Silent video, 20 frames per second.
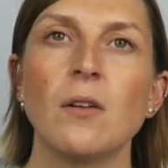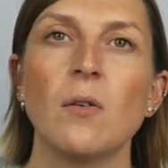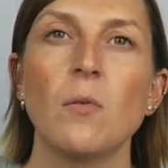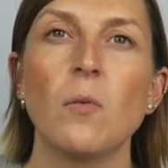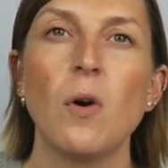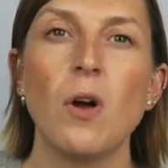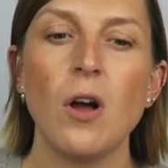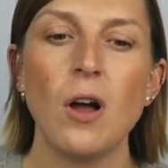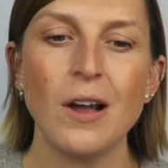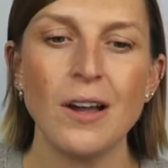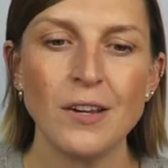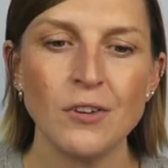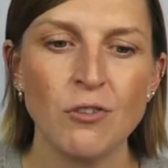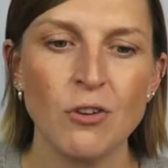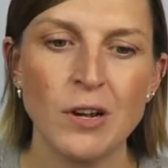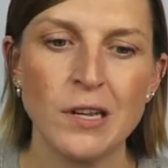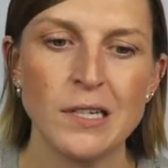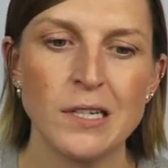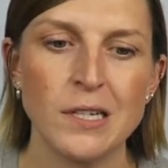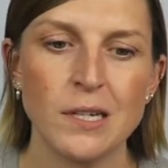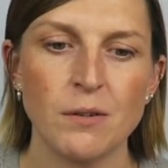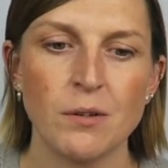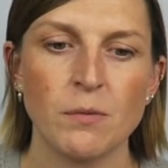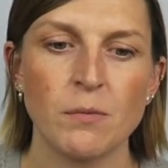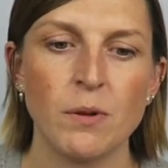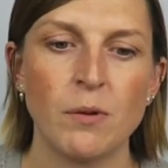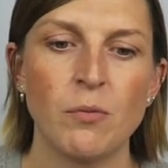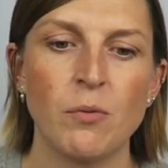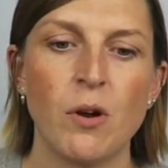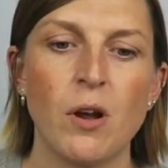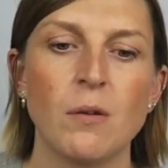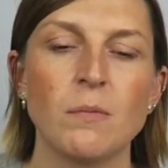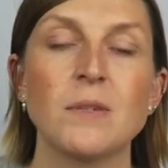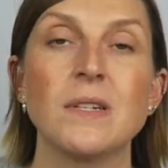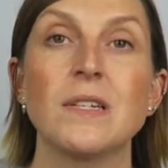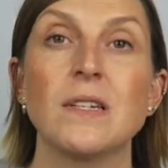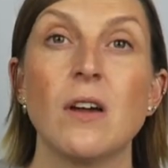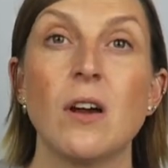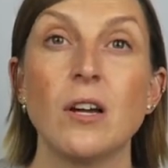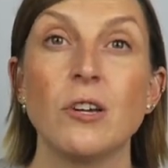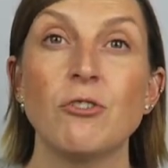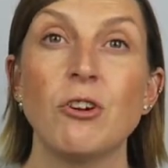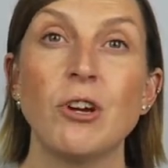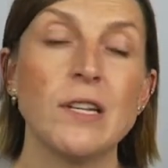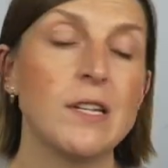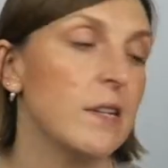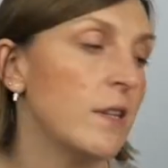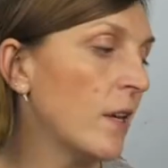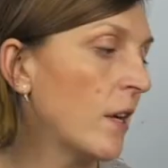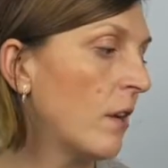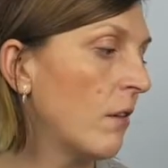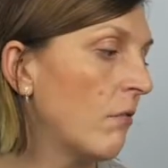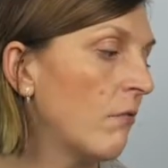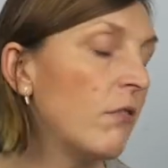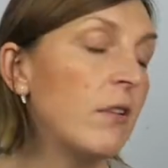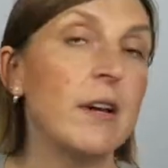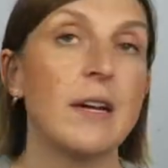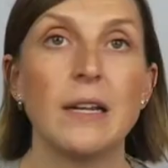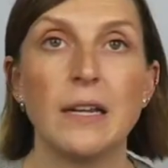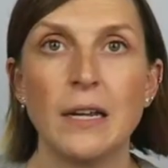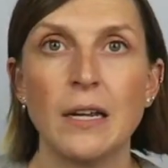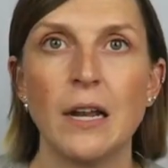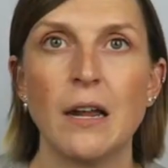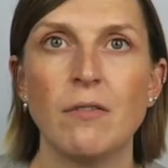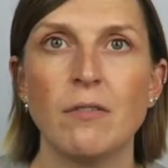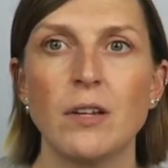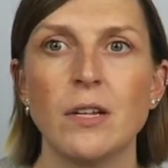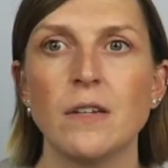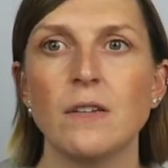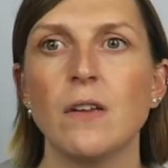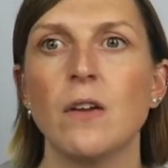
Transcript: what I try to do with my props is I try to think really cleverly.